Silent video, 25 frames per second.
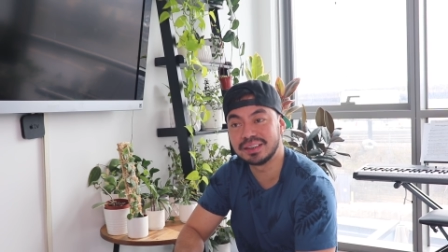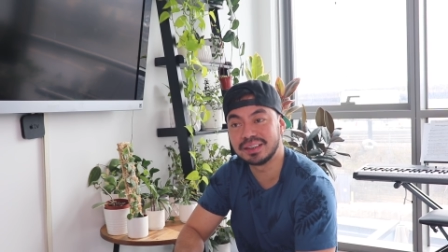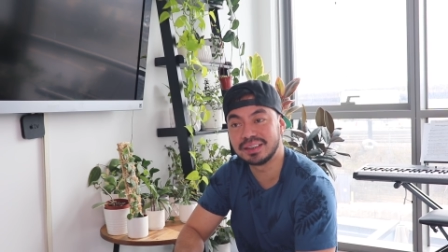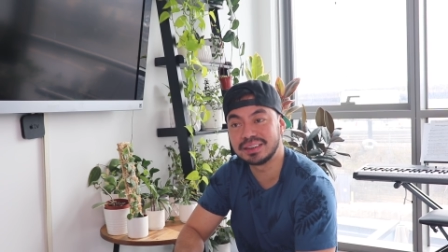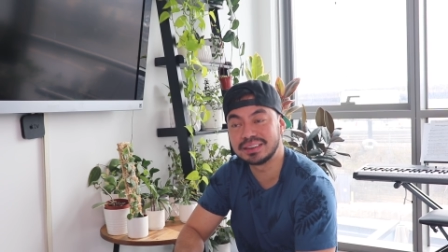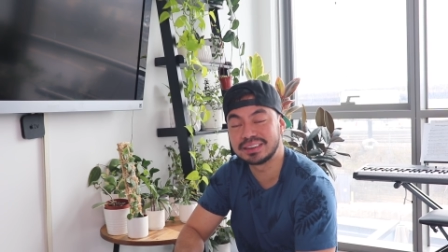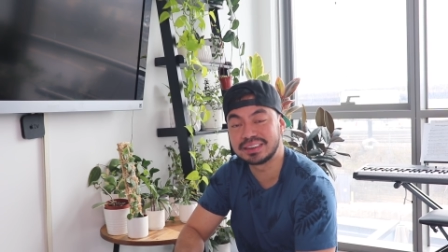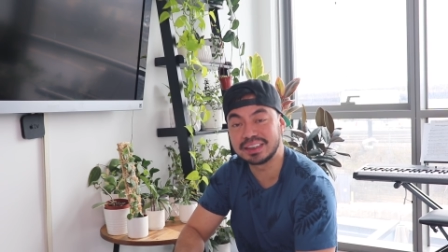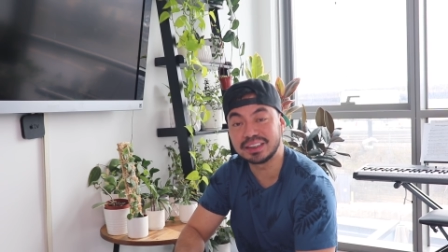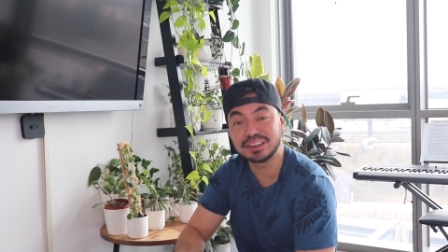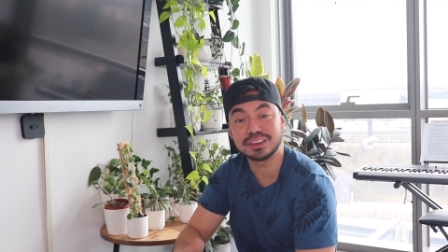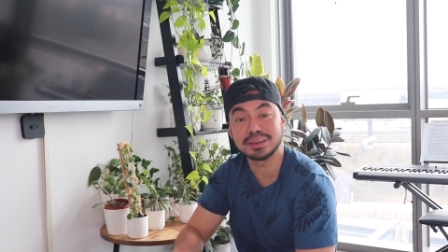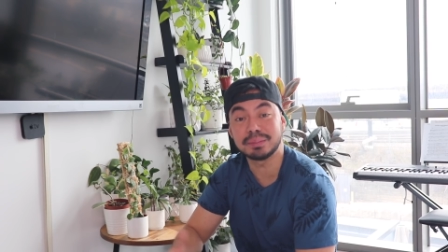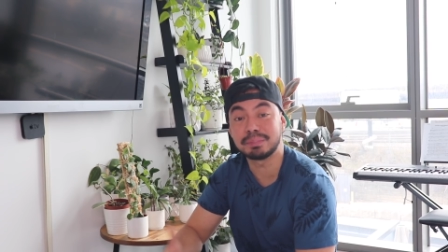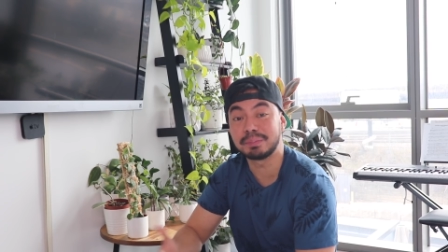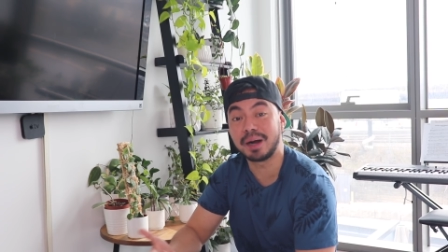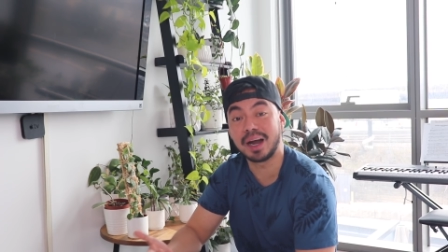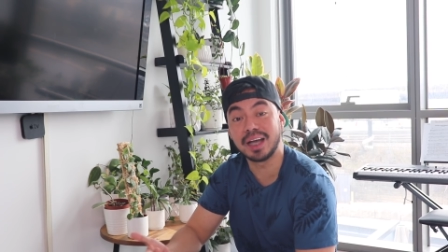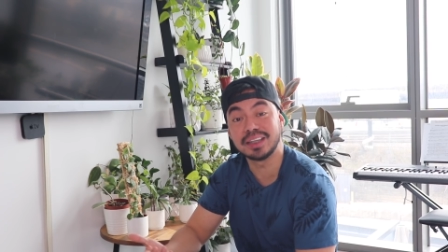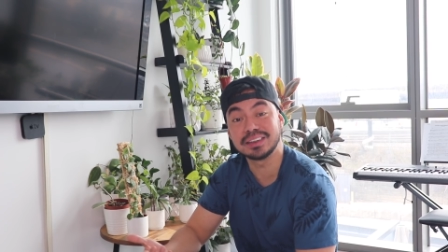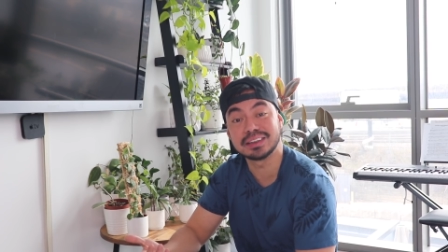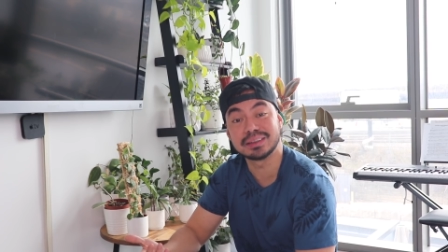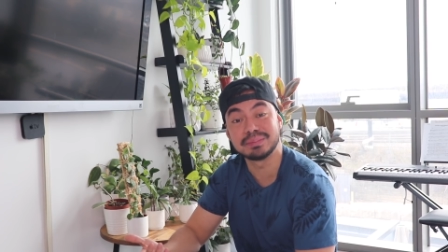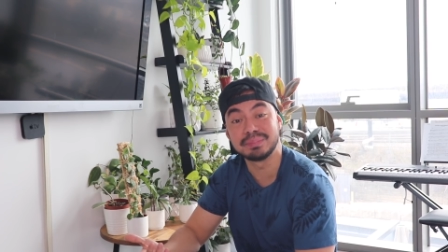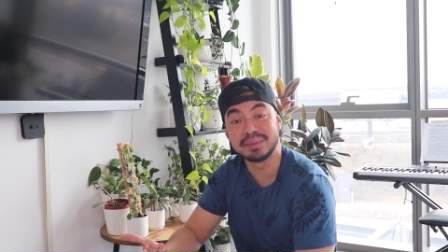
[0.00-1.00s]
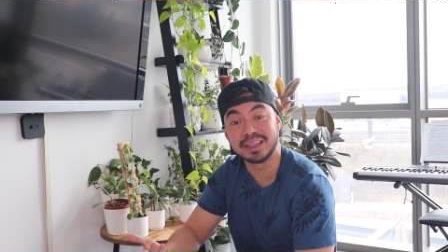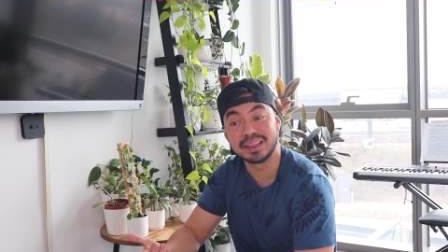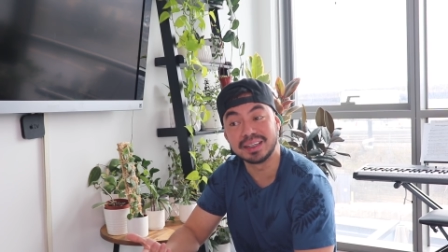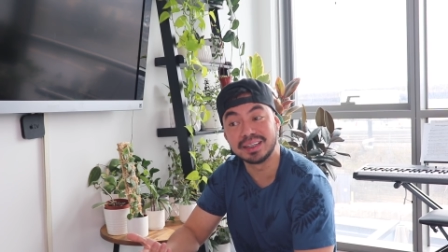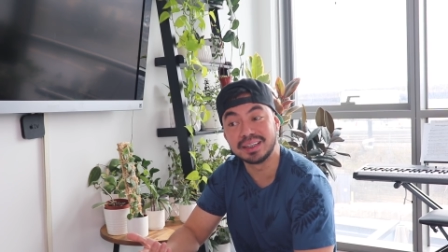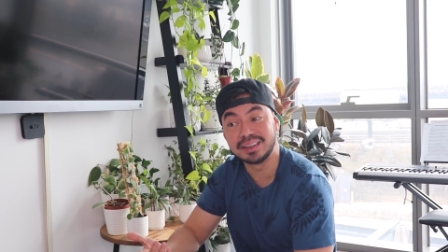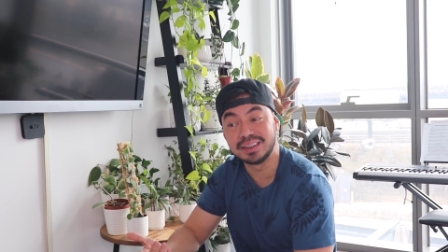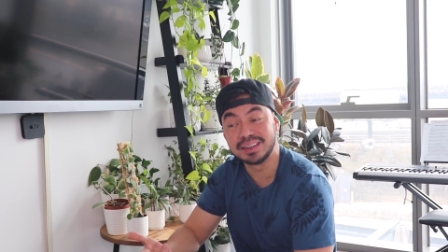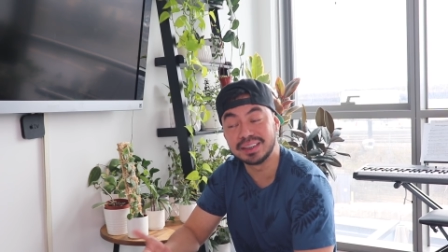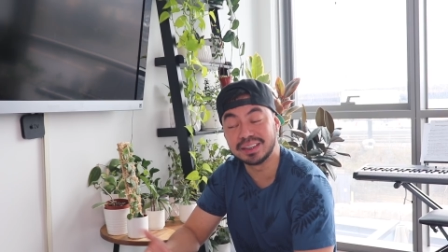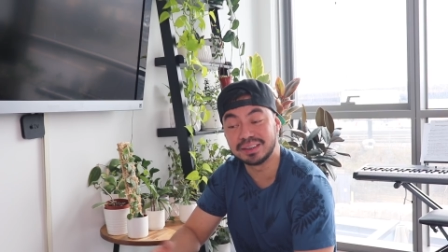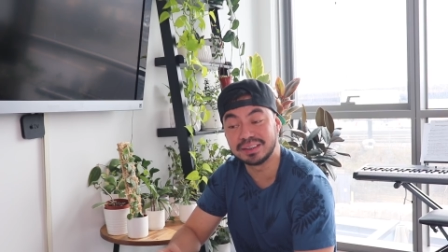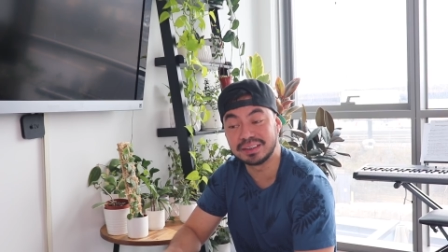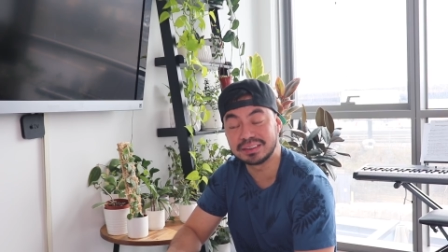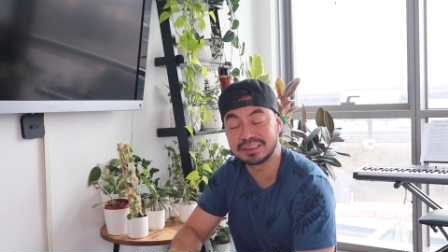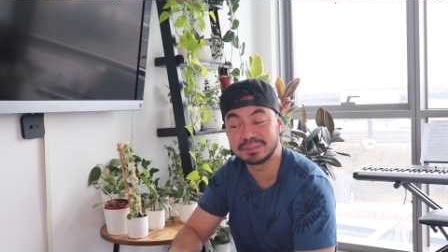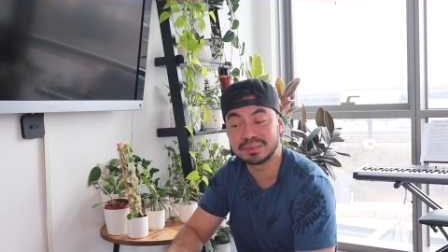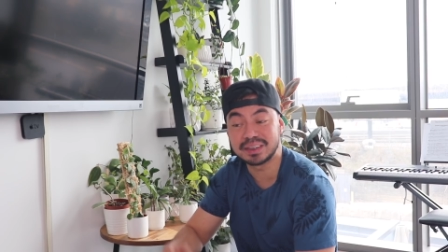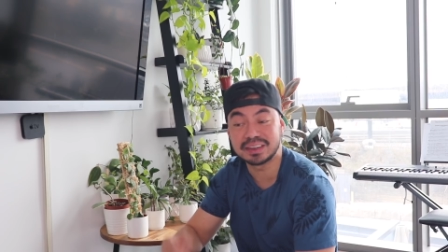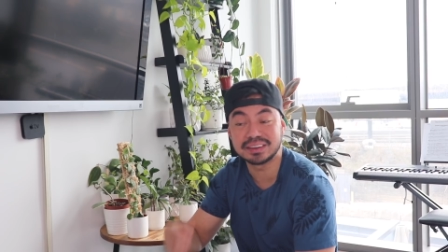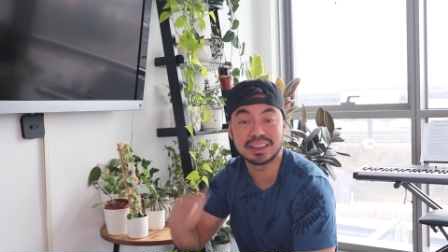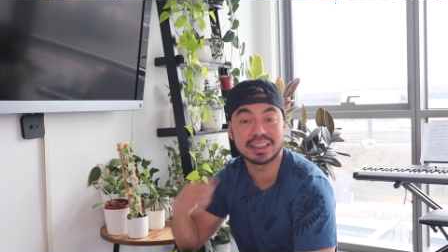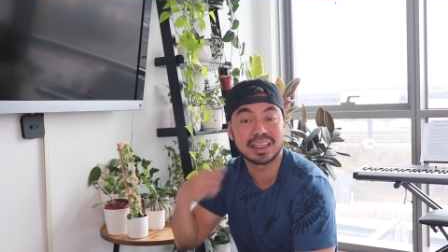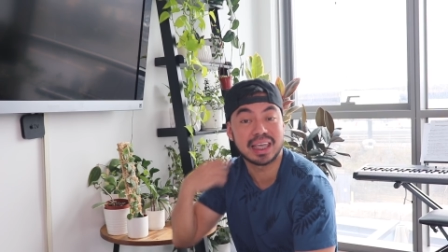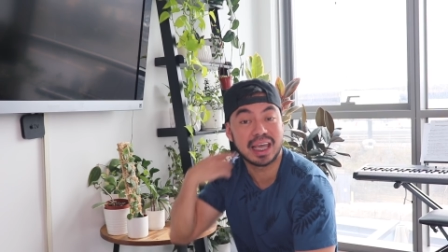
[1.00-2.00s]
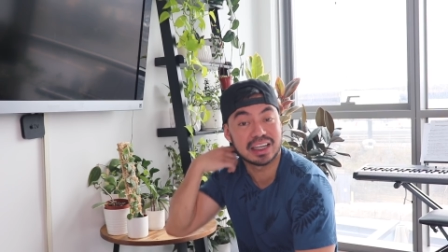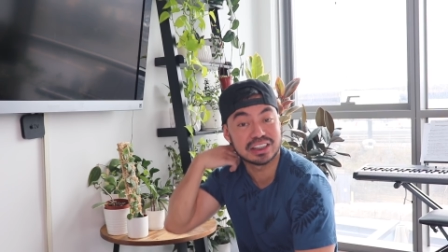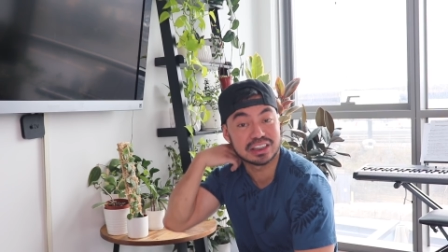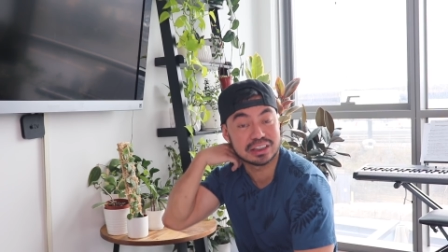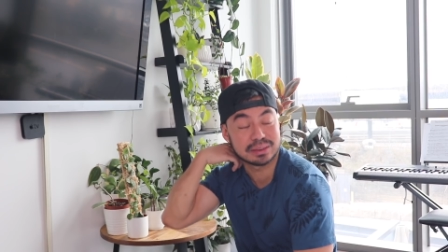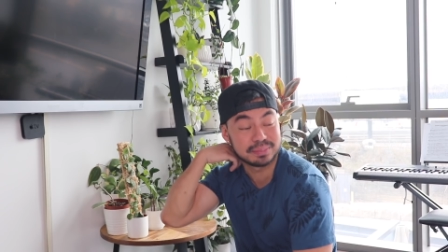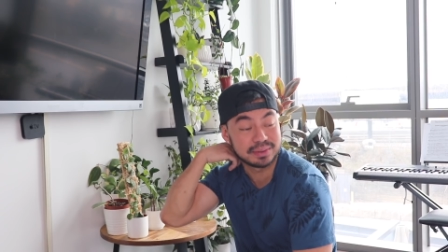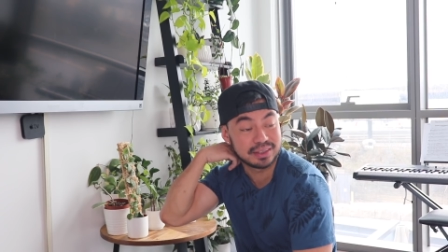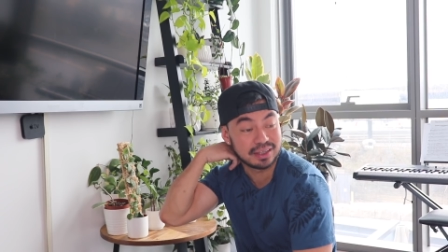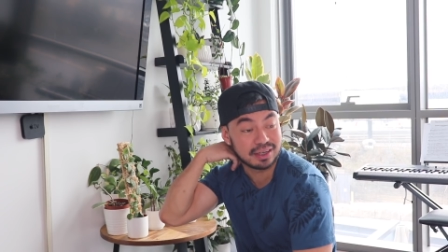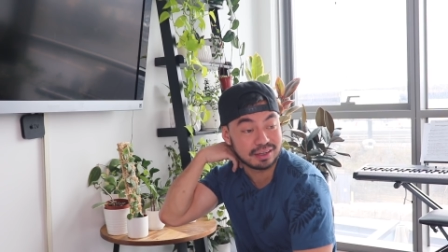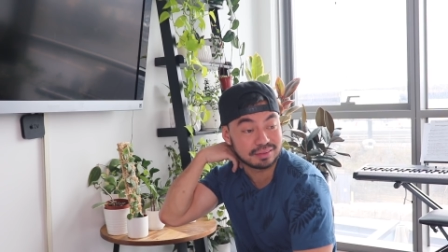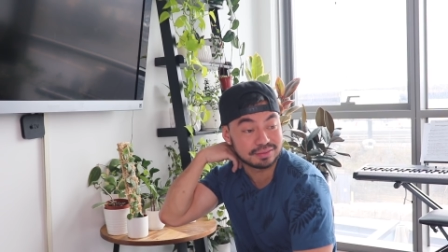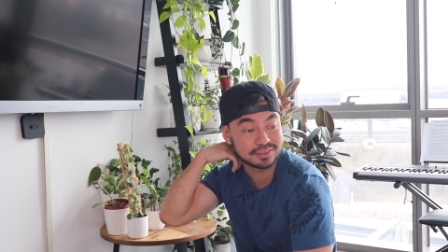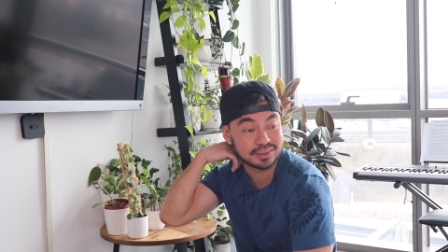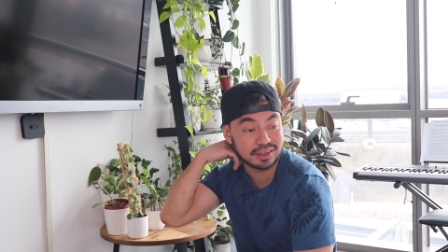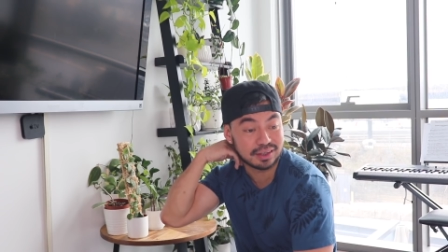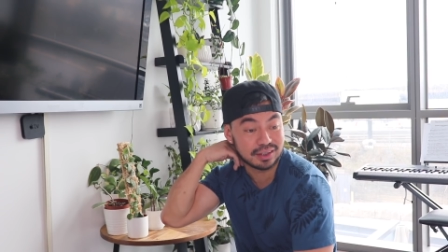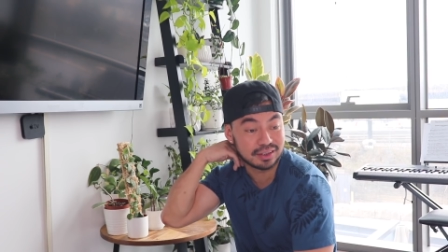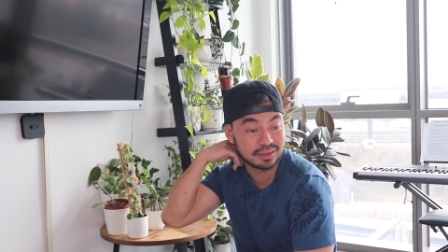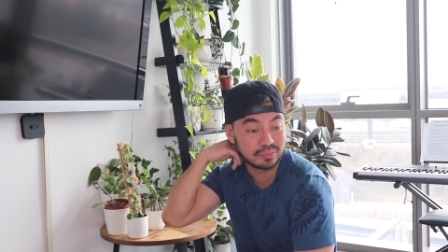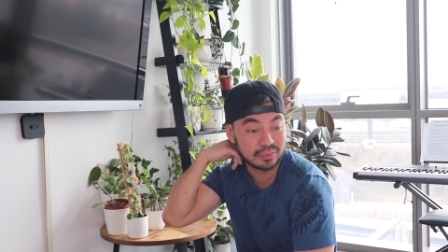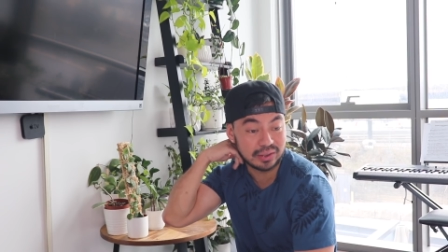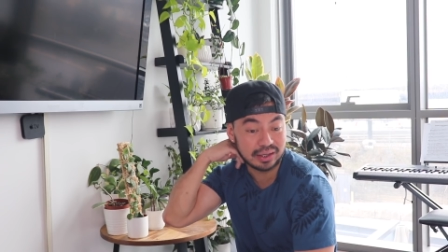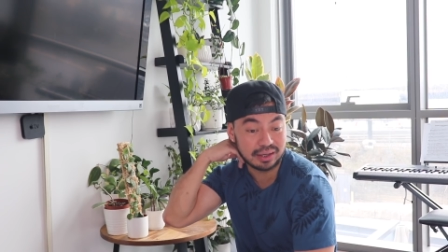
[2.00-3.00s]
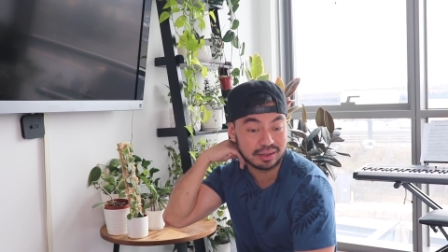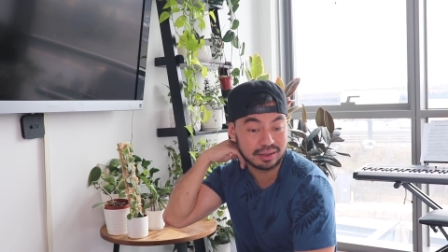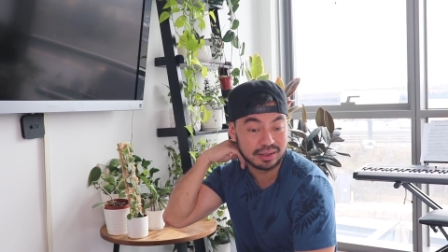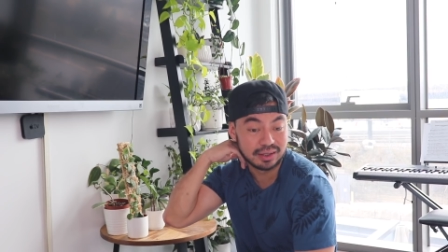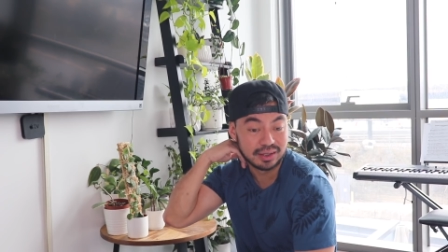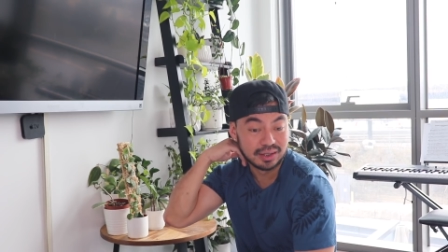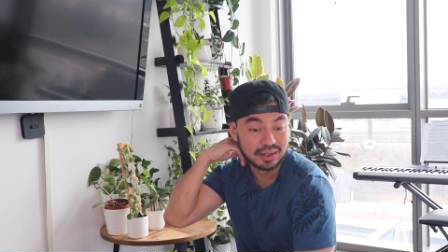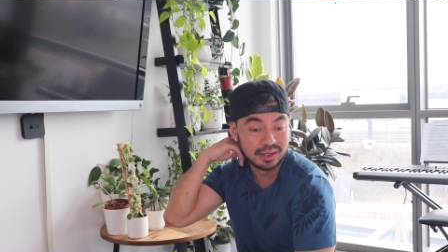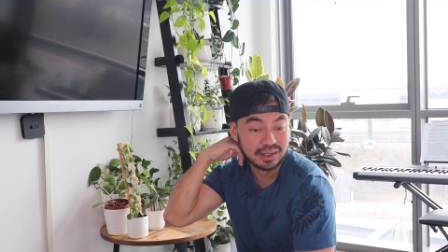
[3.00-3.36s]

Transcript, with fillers: still surprises me. Uh, you know, sometimes it catches me off guard where